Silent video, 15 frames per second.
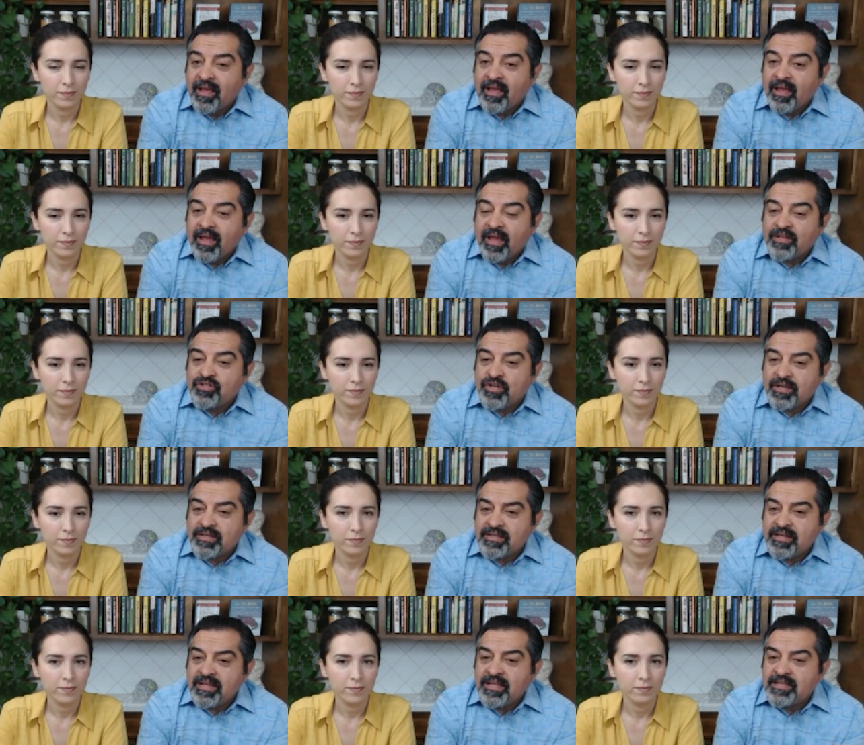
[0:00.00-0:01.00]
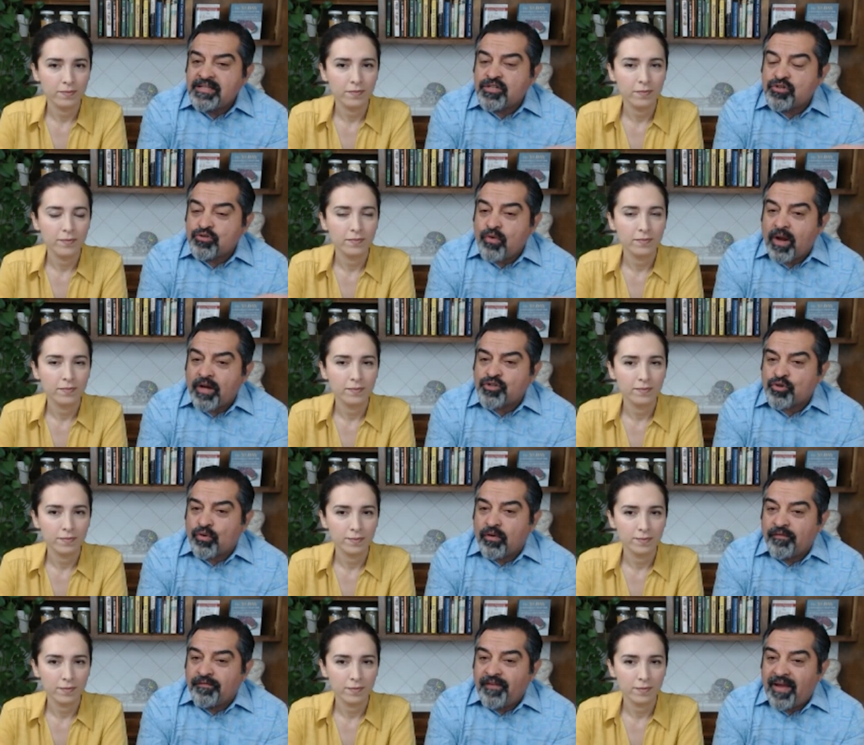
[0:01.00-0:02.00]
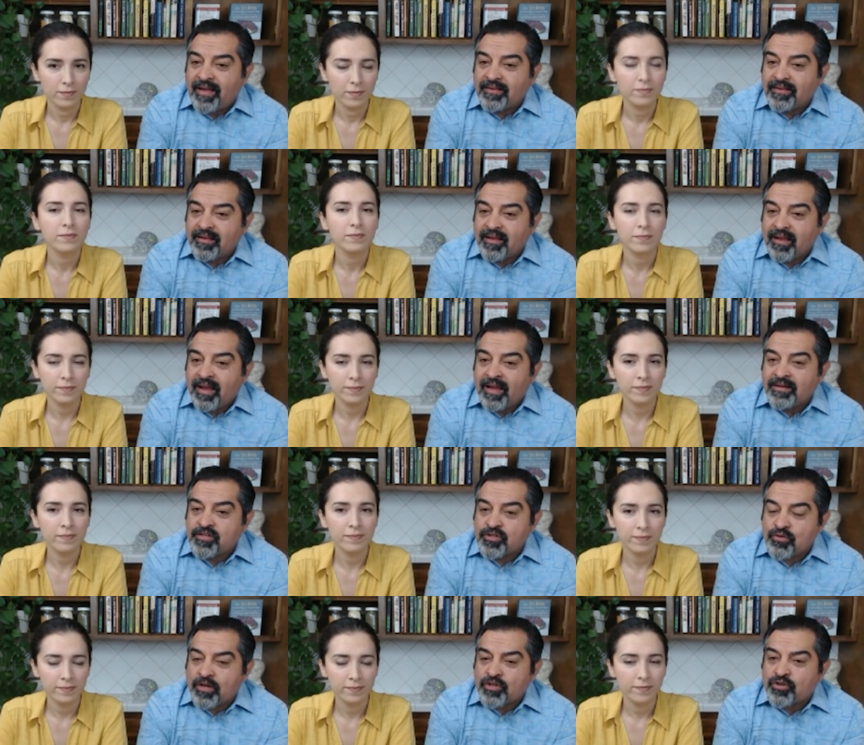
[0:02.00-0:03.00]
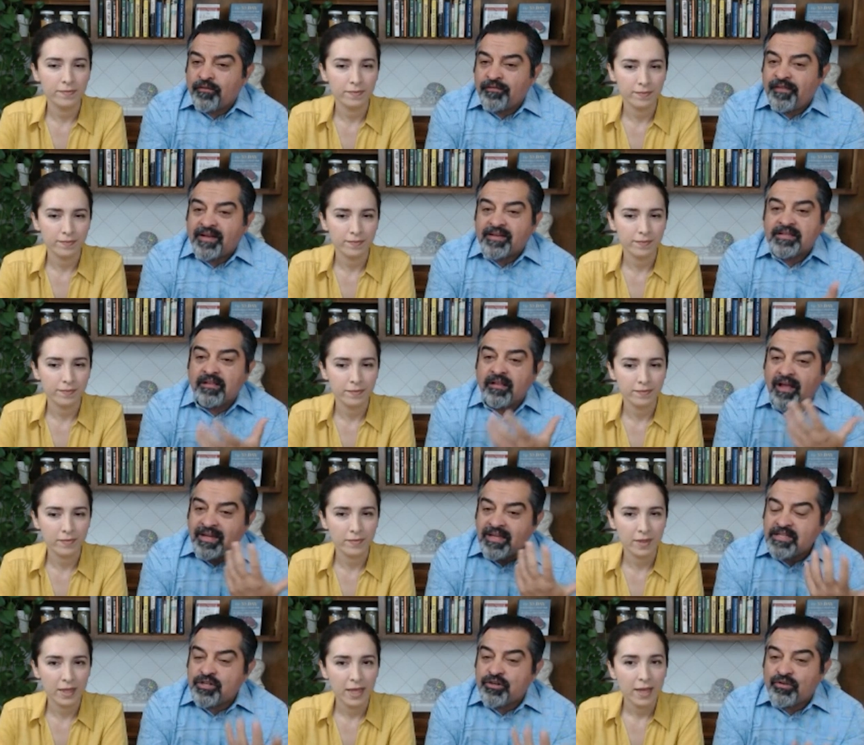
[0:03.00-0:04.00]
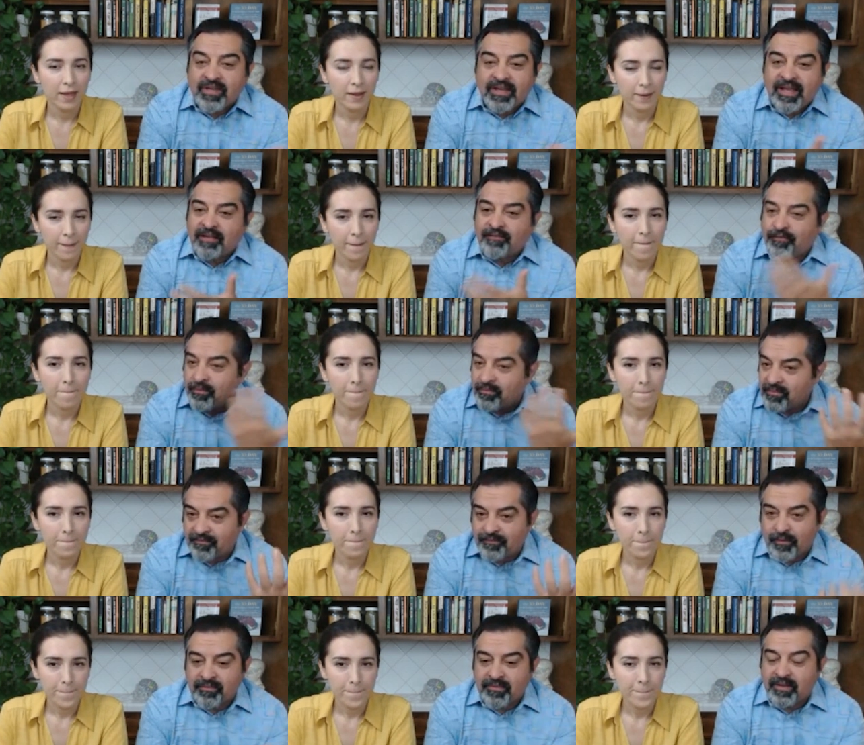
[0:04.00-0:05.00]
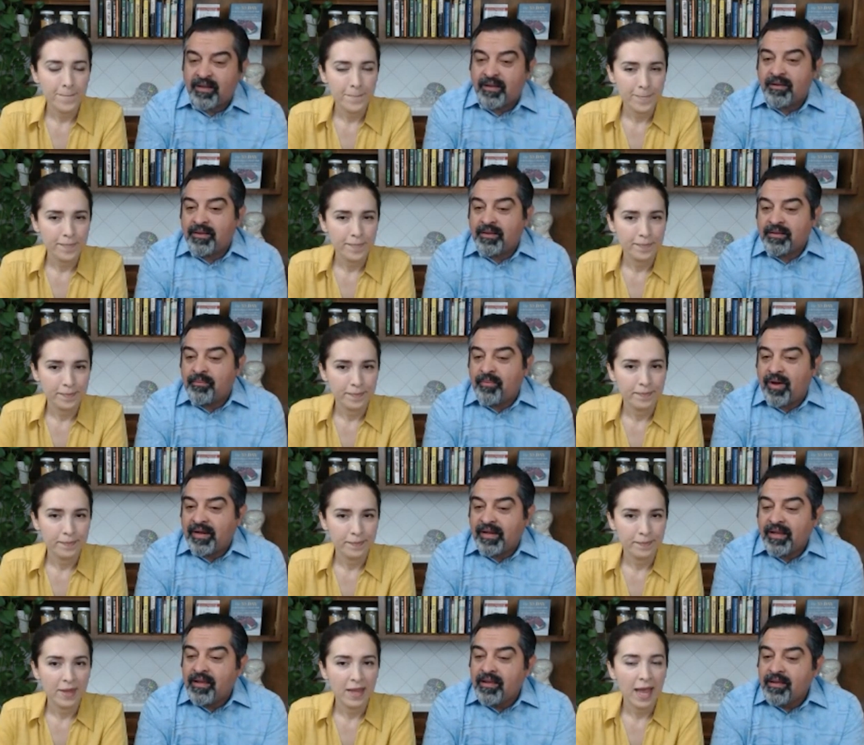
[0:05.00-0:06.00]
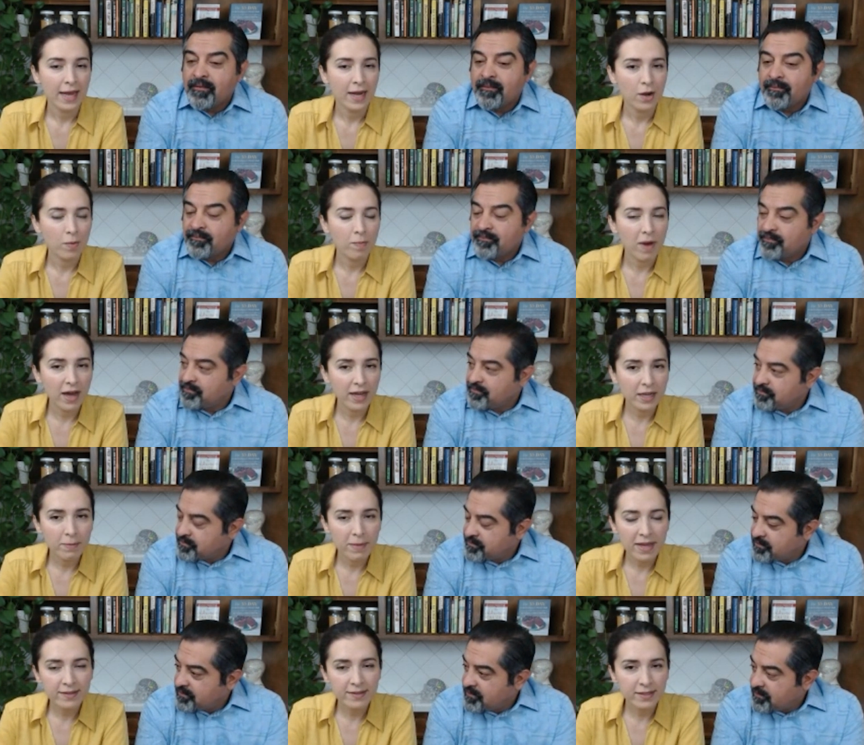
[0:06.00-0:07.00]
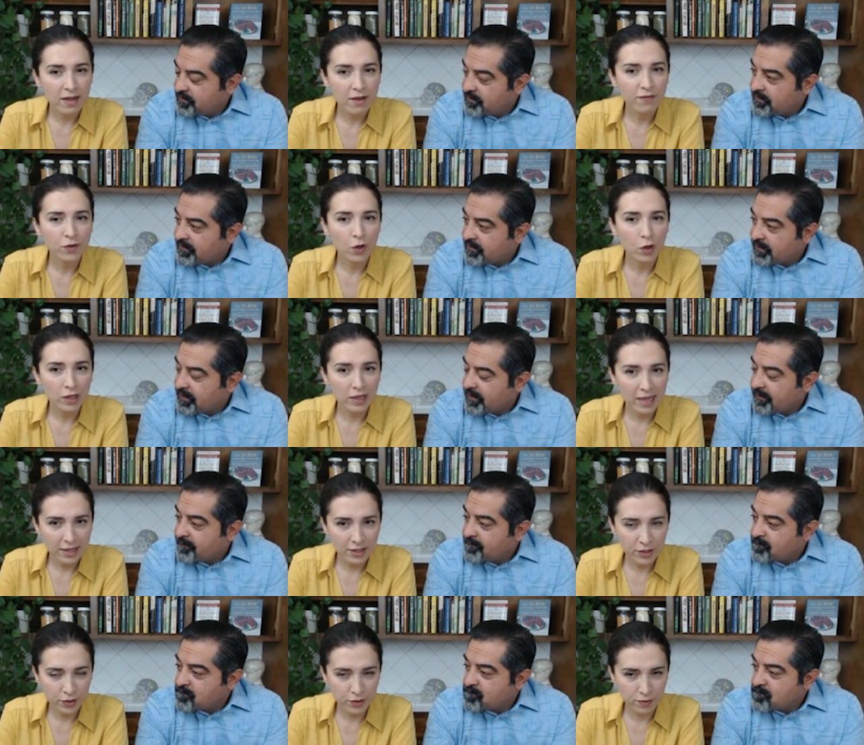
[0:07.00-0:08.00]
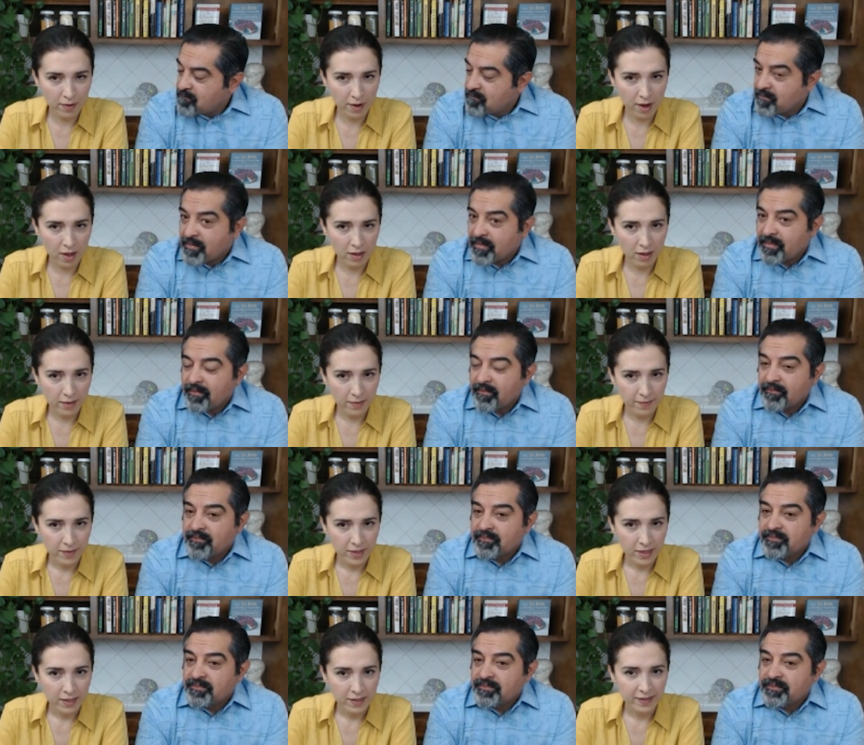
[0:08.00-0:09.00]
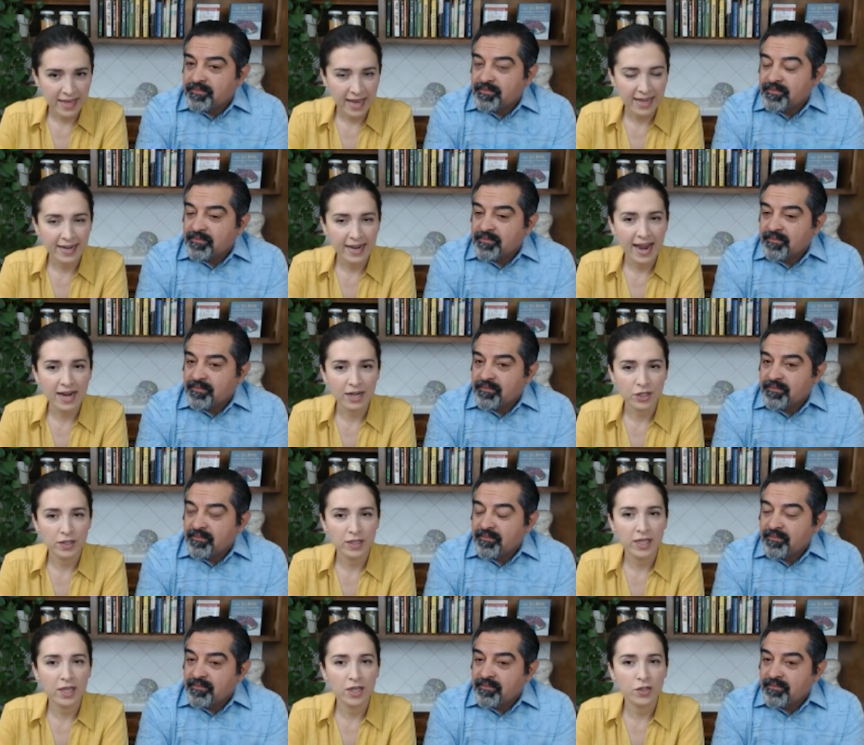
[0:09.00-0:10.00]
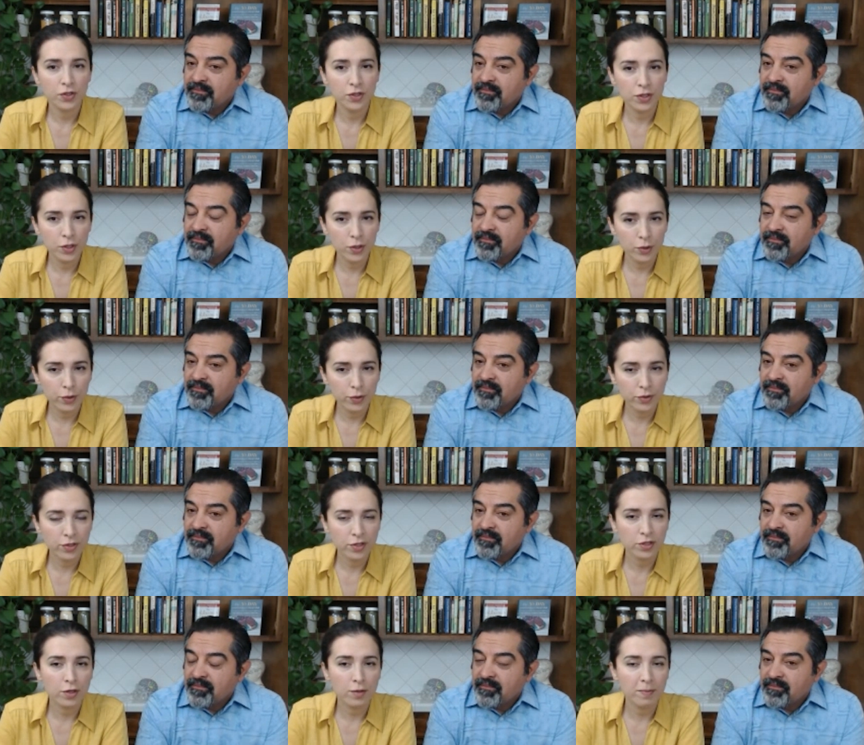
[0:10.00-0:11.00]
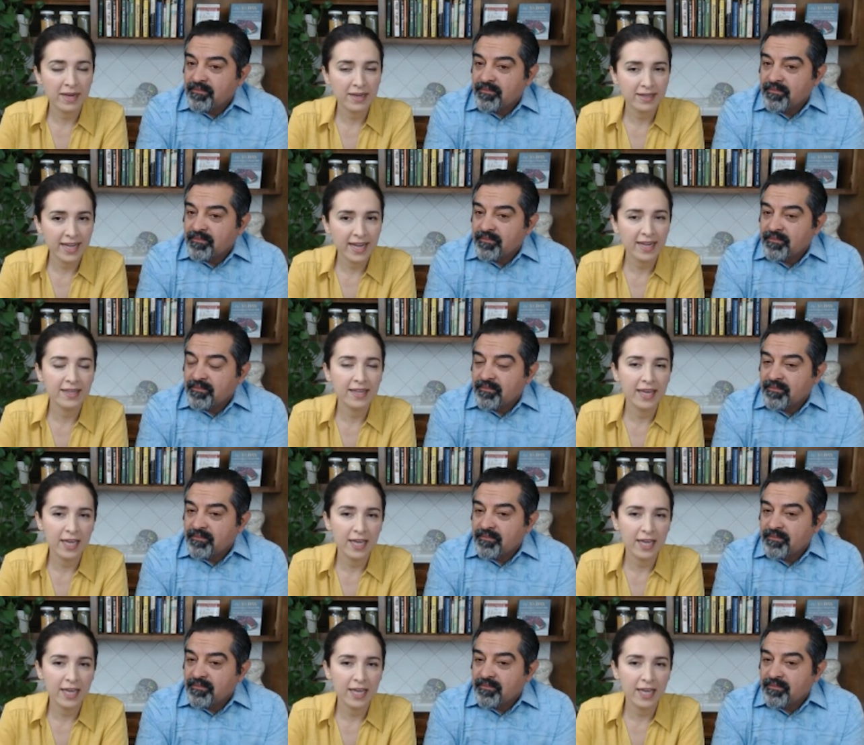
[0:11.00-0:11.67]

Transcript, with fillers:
Speaker 1: It just needs structural fat. Mm-hmm. And structural fat is a lot easier to get from from the uh, the body.
Speaker 2: And our body makes enough cholesterol that actually is used to maintain the